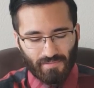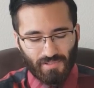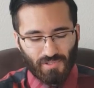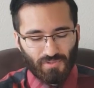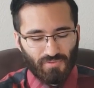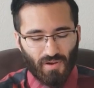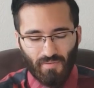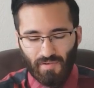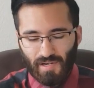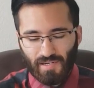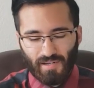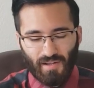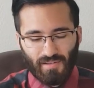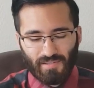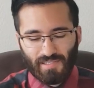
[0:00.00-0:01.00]

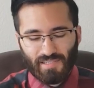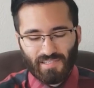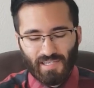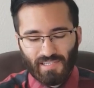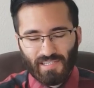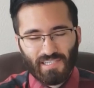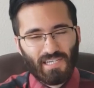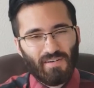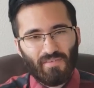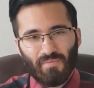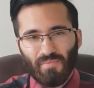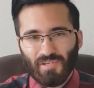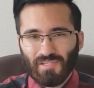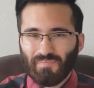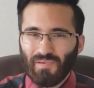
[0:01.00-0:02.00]
$1,200 doesn't cover
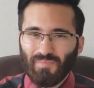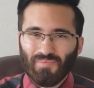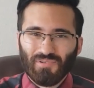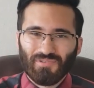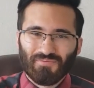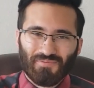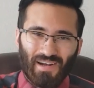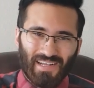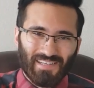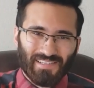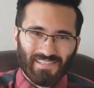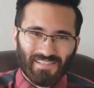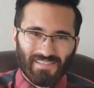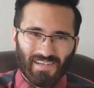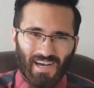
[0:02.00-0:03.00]
most people's
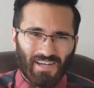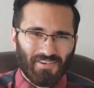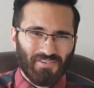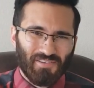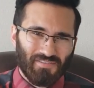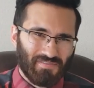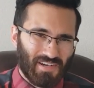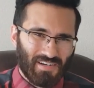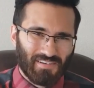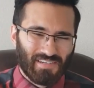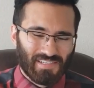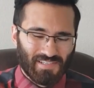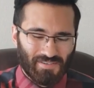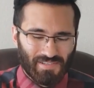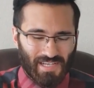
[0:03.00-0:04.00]
rent. I don't know if
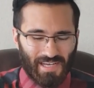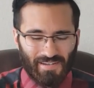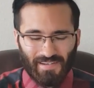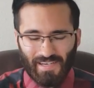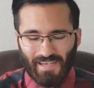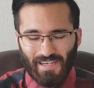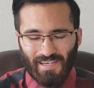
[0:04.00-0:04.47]
Congress knows that.